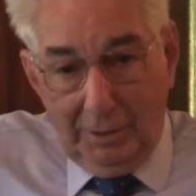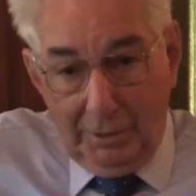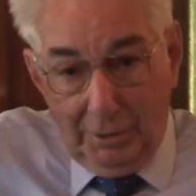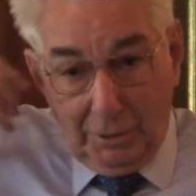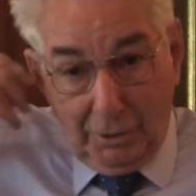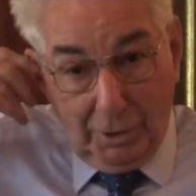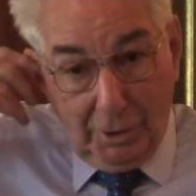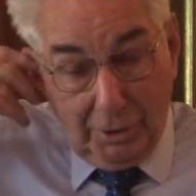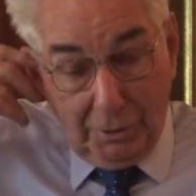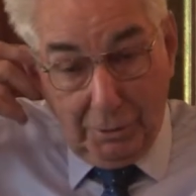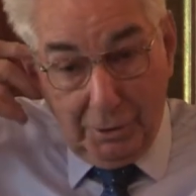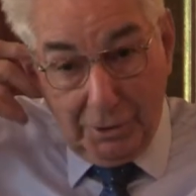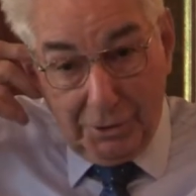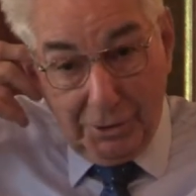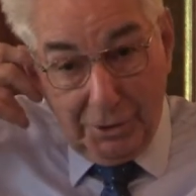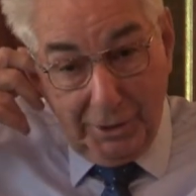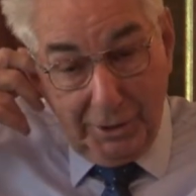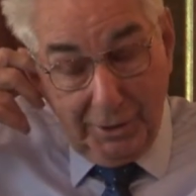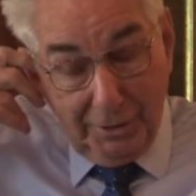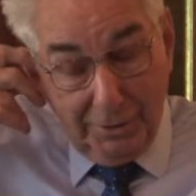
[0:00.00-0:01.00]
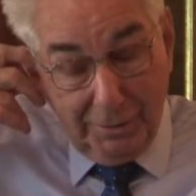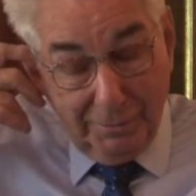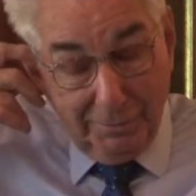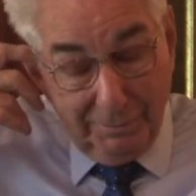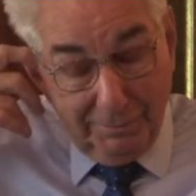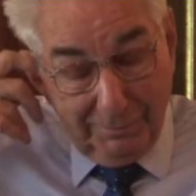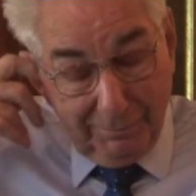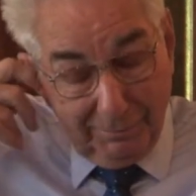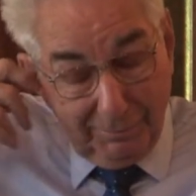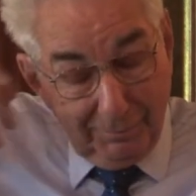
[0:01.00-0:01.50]
Clark Krutzinger
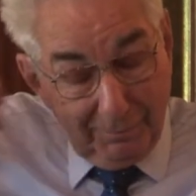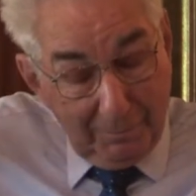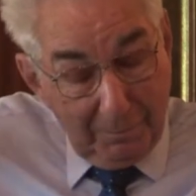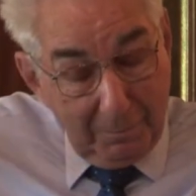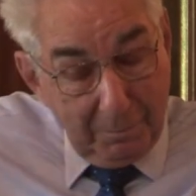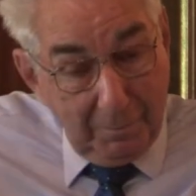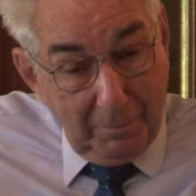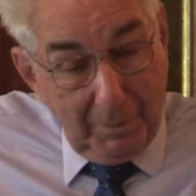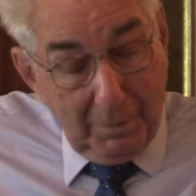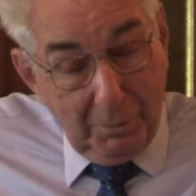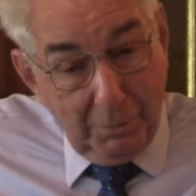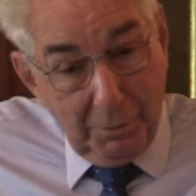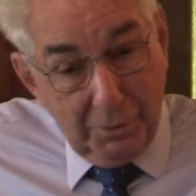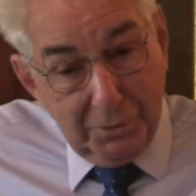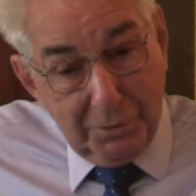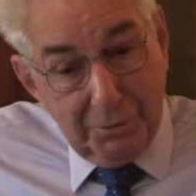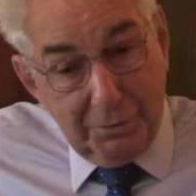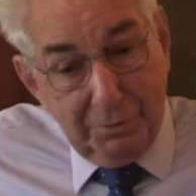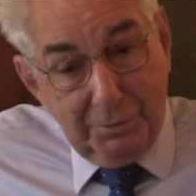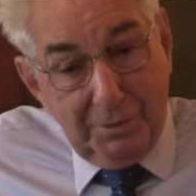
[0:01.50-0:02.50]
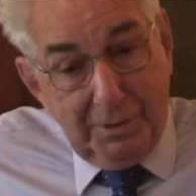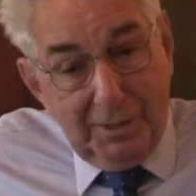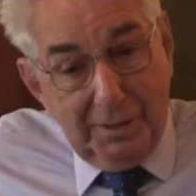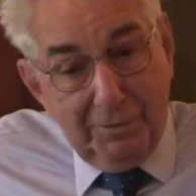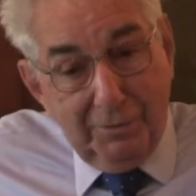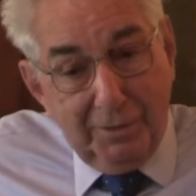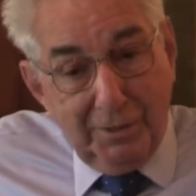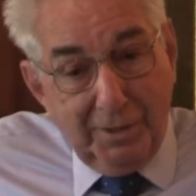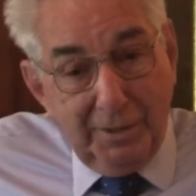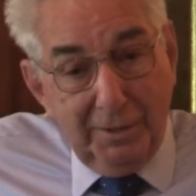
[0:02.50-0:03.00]
was kind
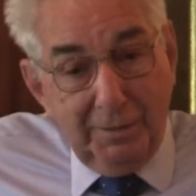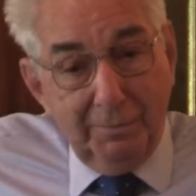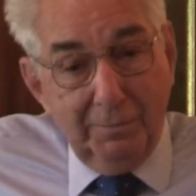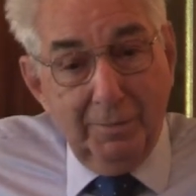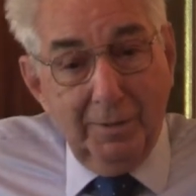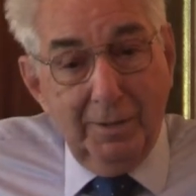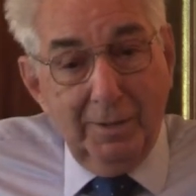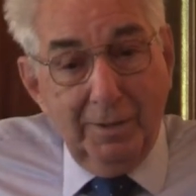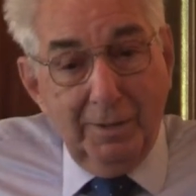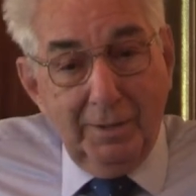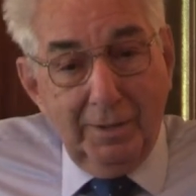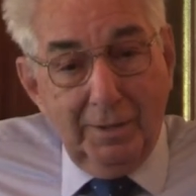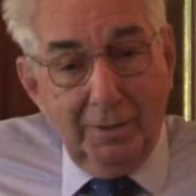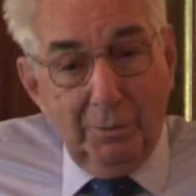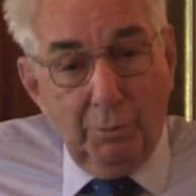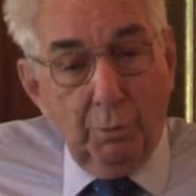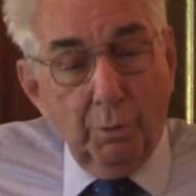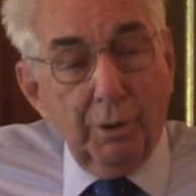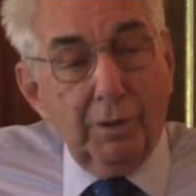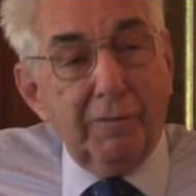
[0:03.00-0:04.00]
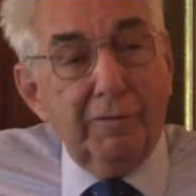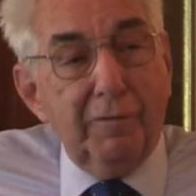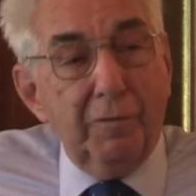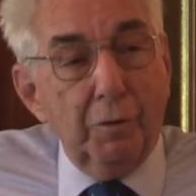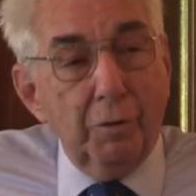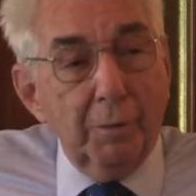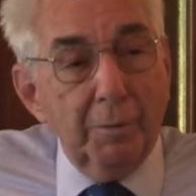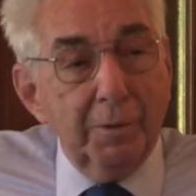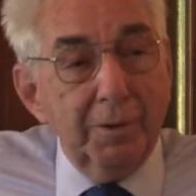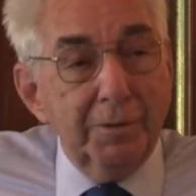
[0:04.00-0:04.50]
of the work
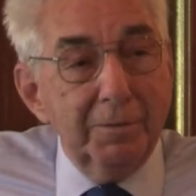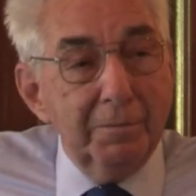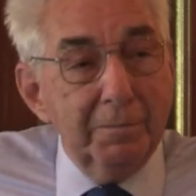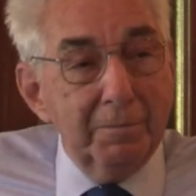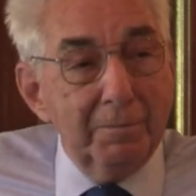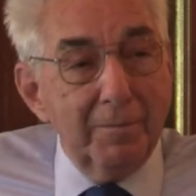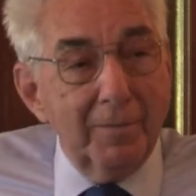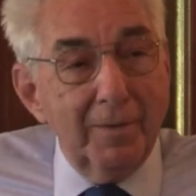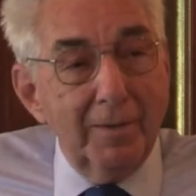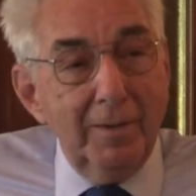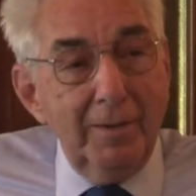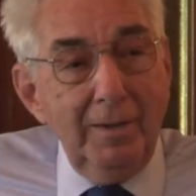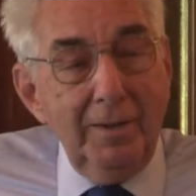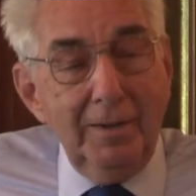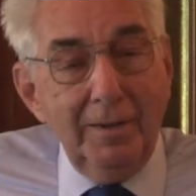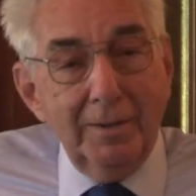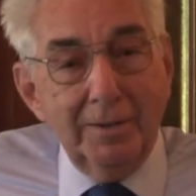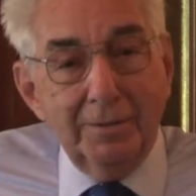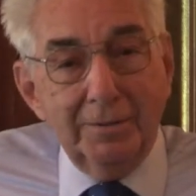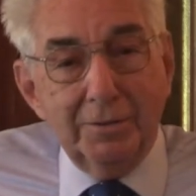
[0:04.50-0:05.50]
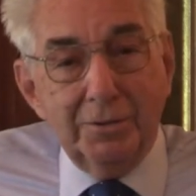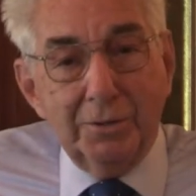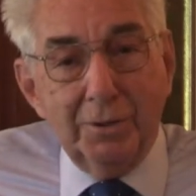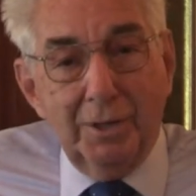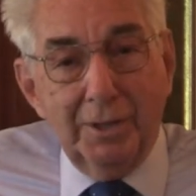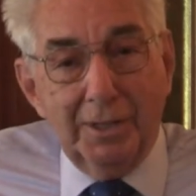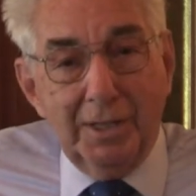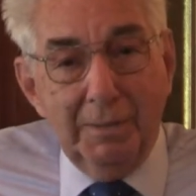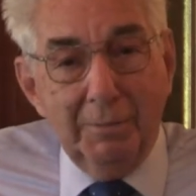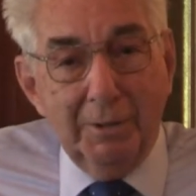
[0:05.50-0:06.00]
foreman. And so
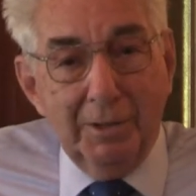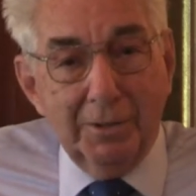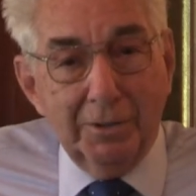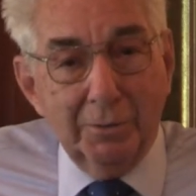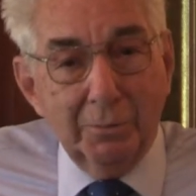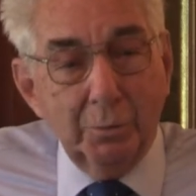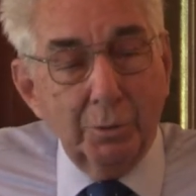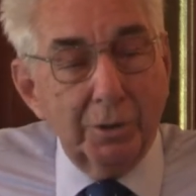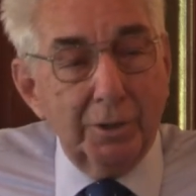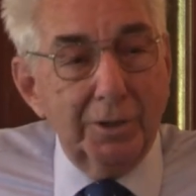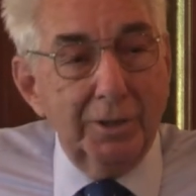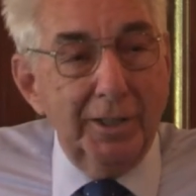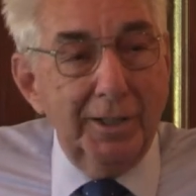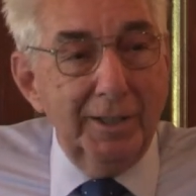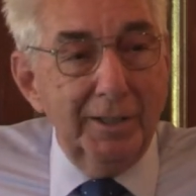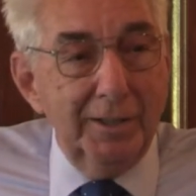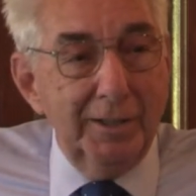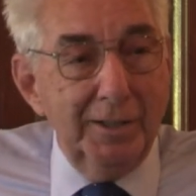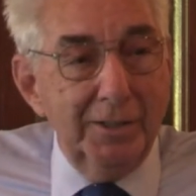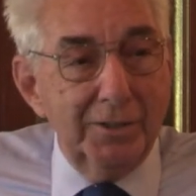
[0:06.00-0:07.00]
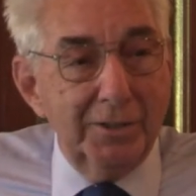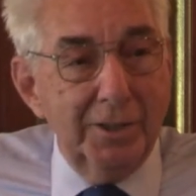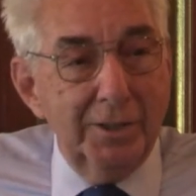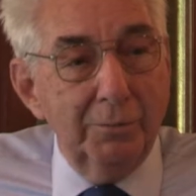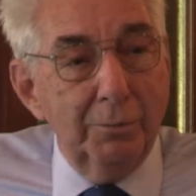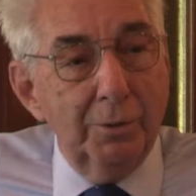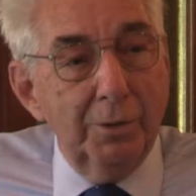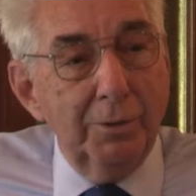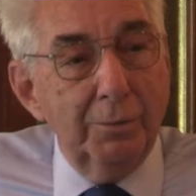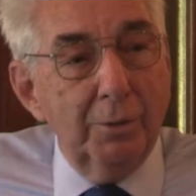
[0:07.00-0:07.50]
I came out on work day and he said,
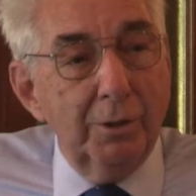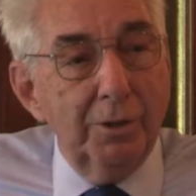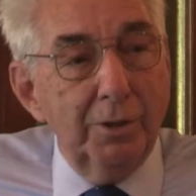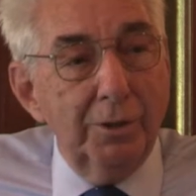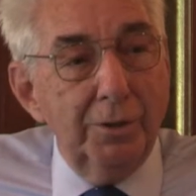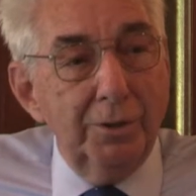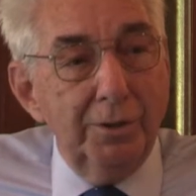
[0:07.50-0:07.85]
"What do you want to do?